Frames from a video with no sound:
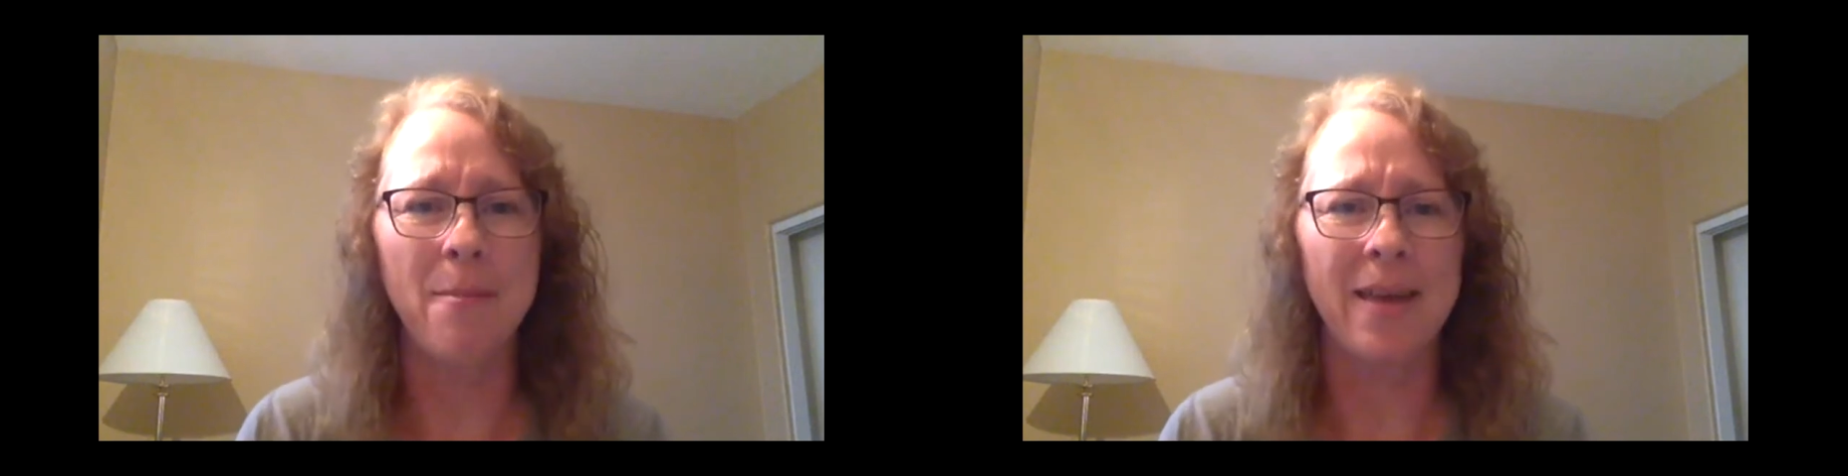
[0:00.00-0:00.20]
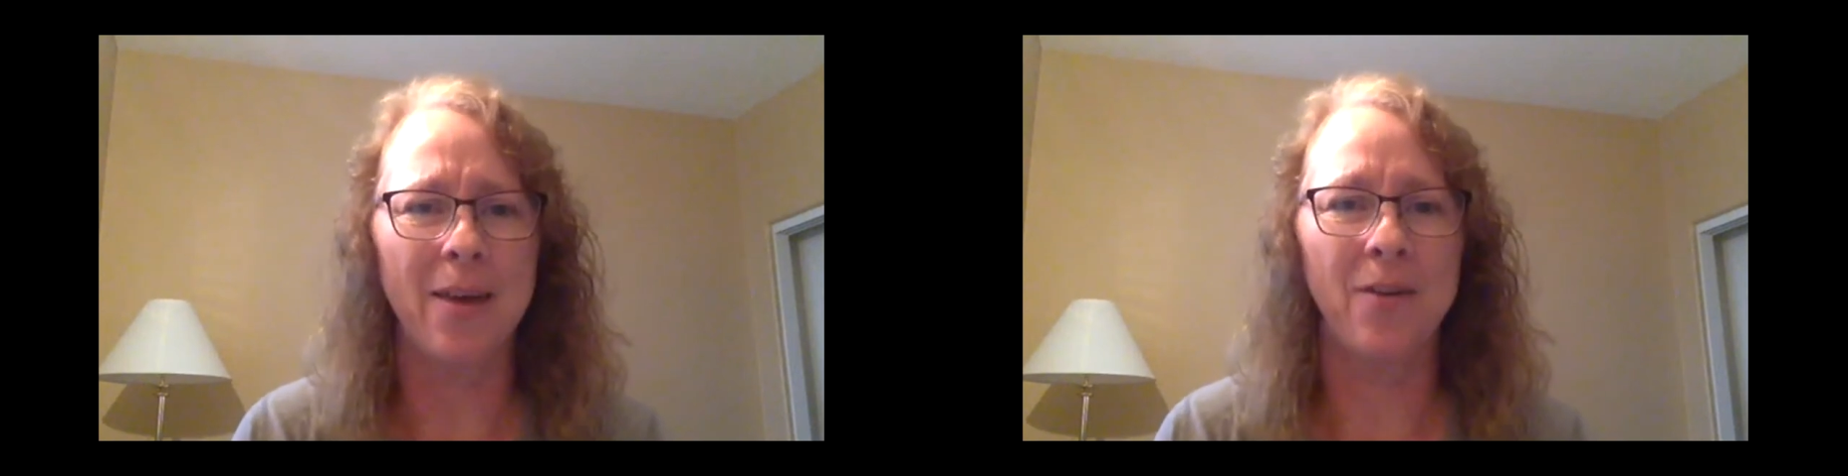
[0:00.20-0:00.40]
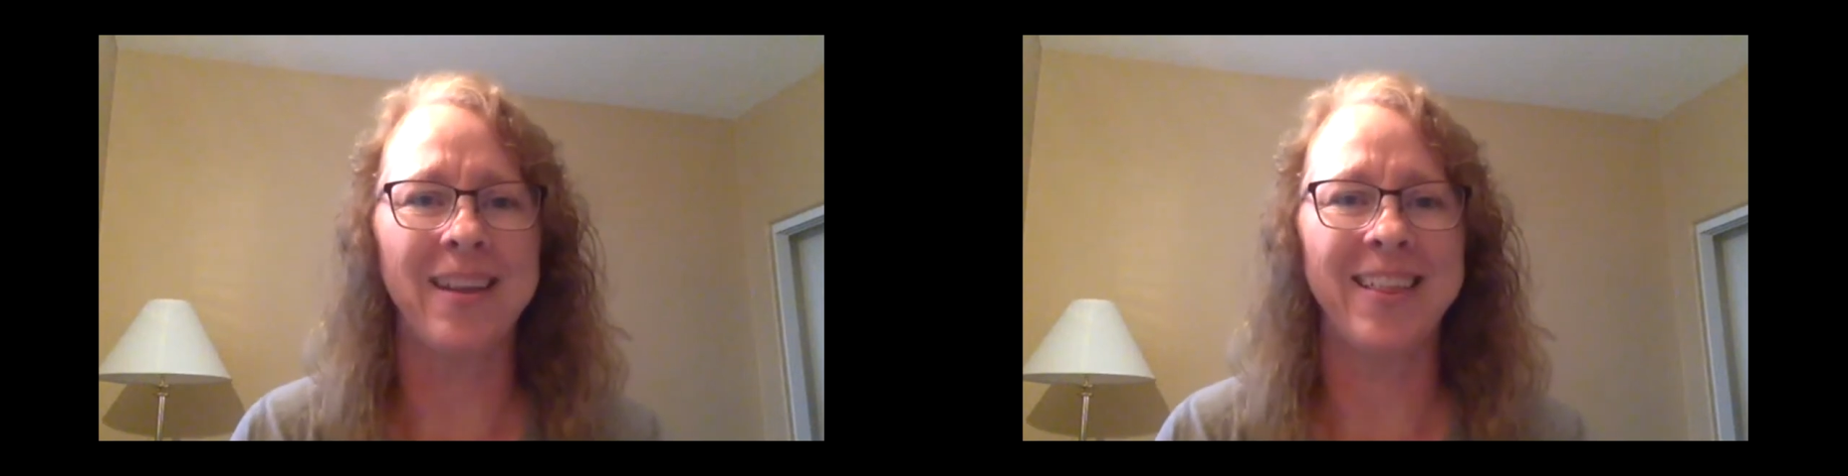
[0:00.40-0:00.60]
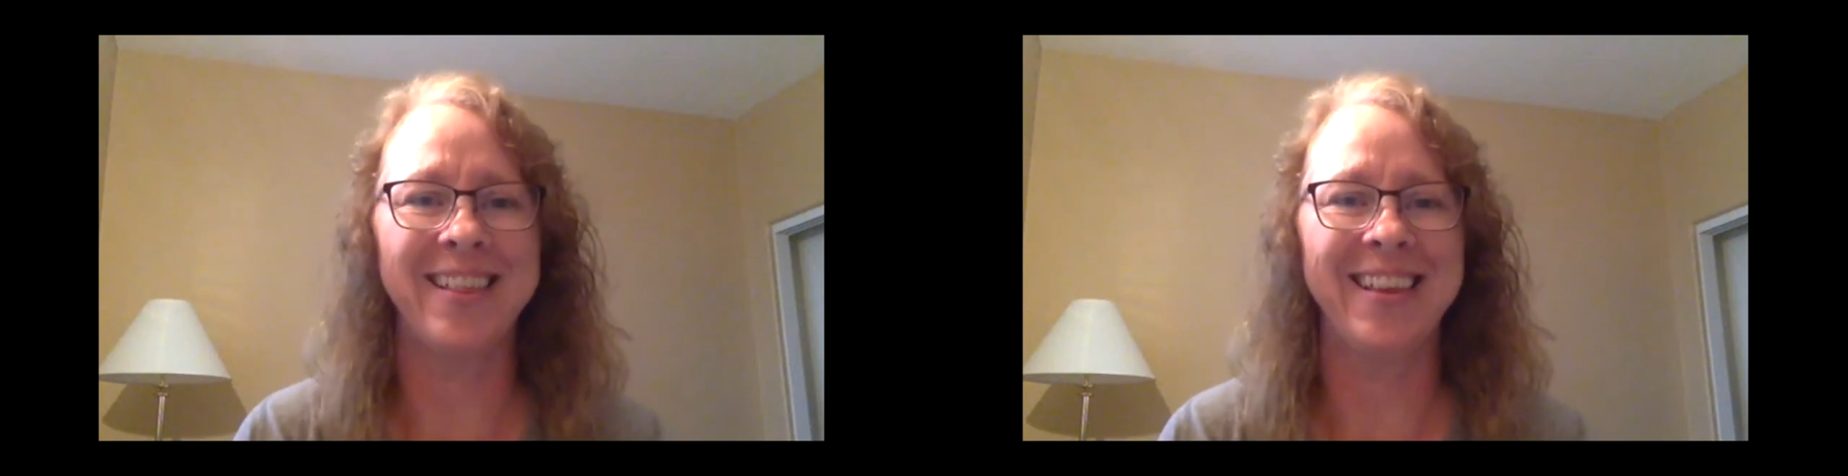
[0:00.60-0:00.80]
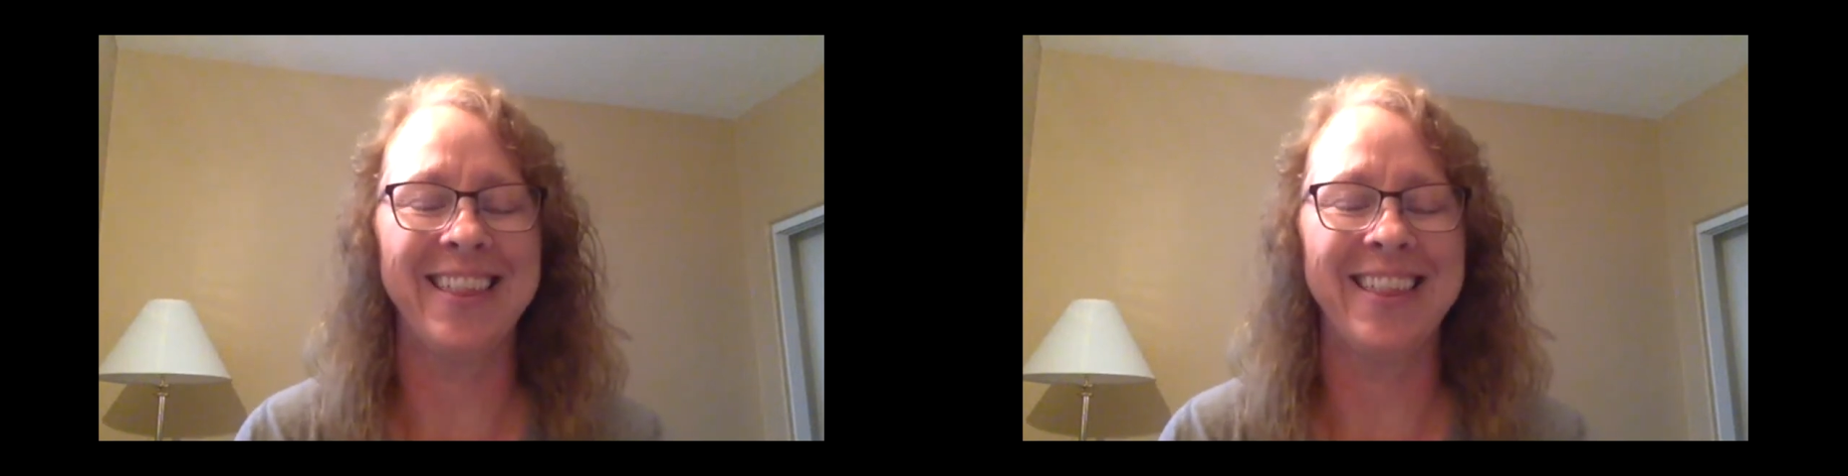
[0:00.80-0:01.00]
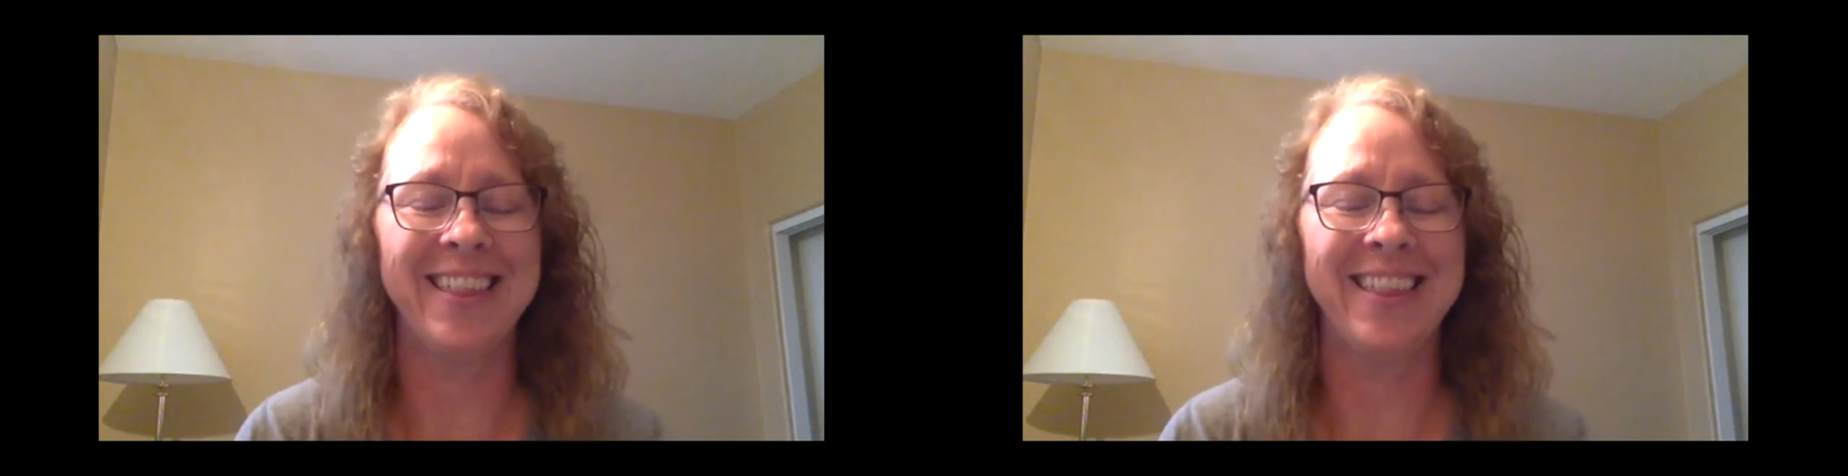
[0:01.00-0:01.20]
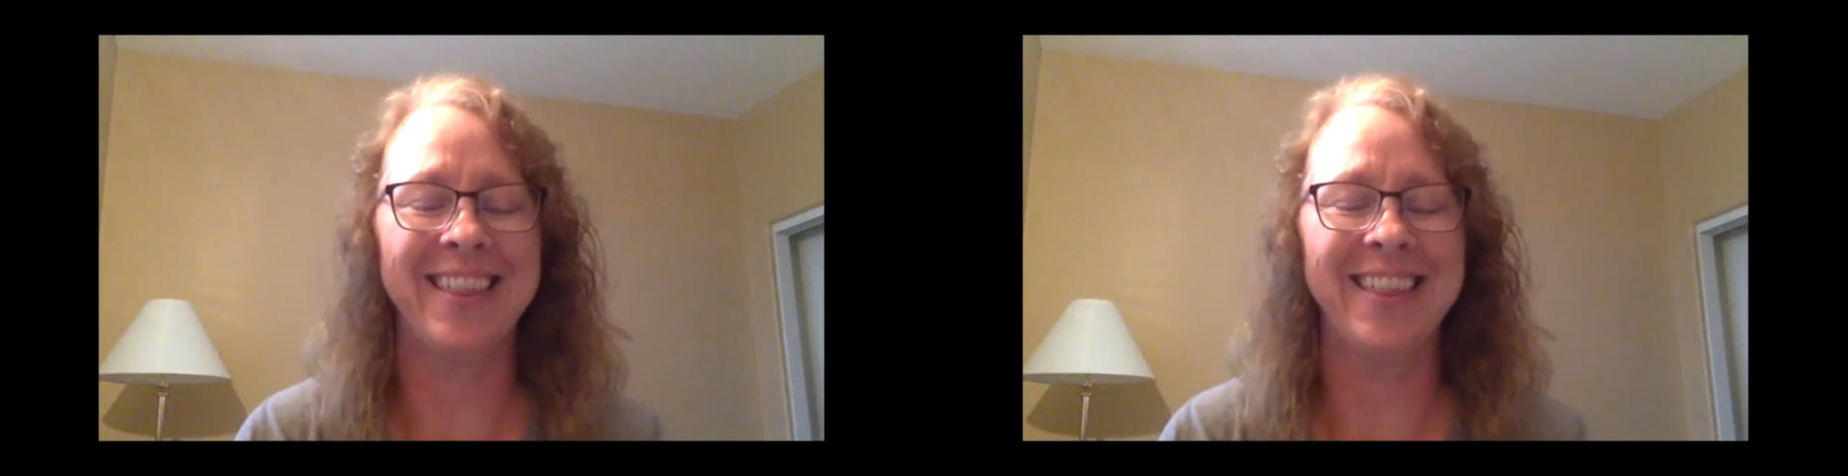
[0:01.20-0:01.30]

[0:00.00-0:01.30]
me or anything like that.